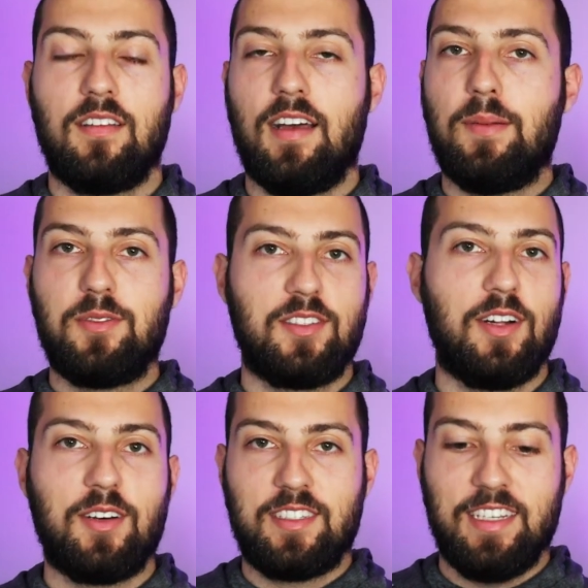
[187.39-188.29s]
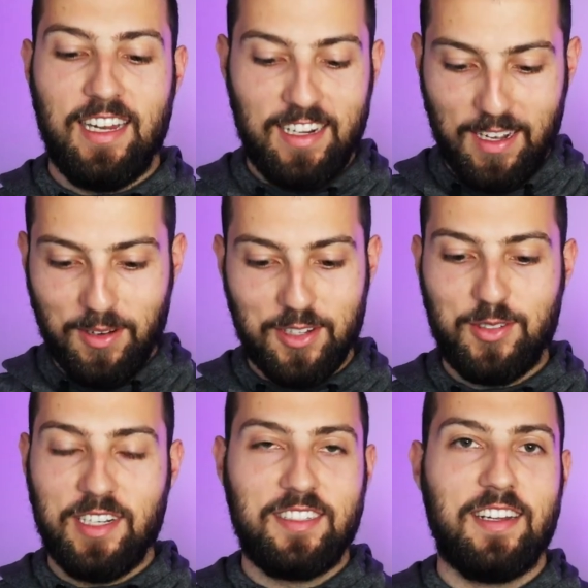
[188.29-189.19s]
I'm just all excited, I'm all
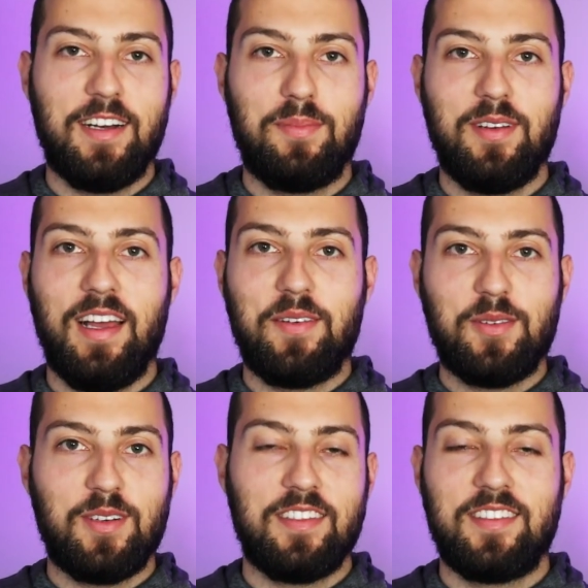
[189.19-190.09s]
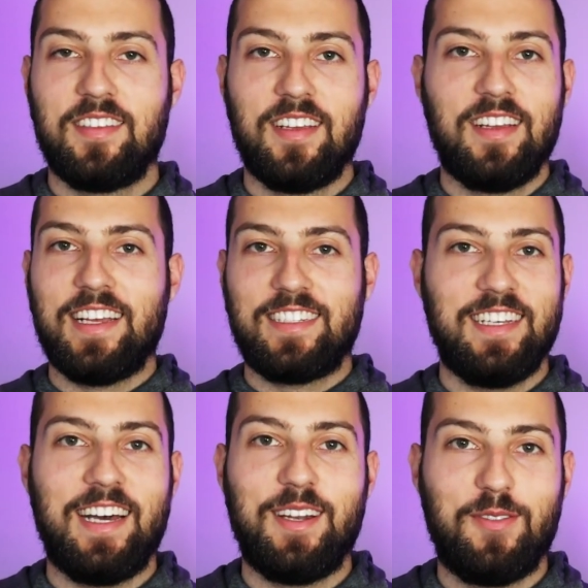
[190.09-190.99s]
dressed up. Everyone's
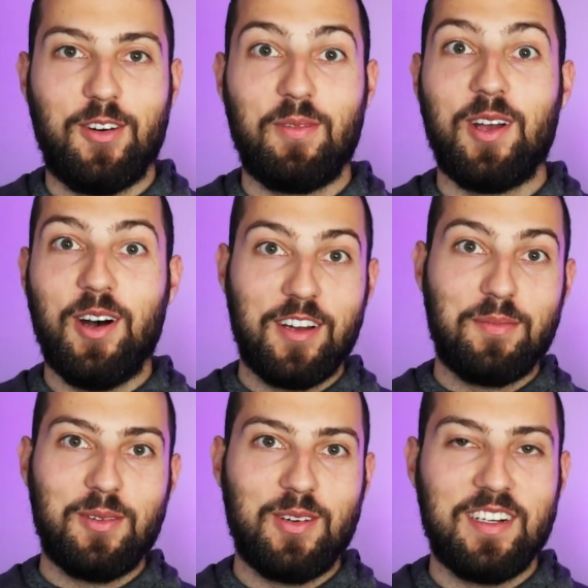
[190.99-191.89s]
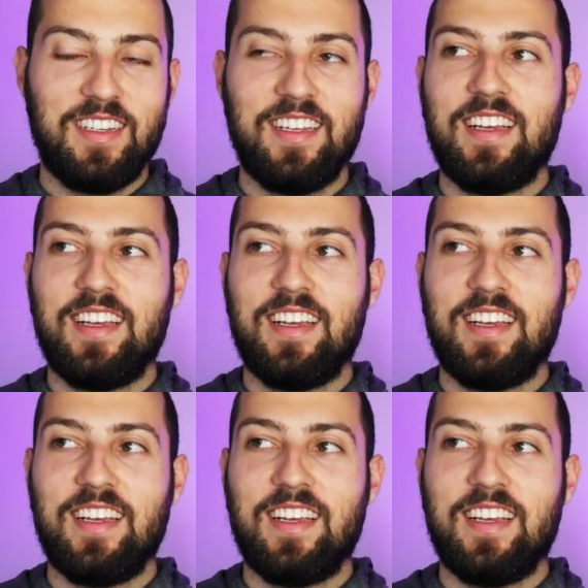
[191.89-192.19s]
excited for me, oh, number one.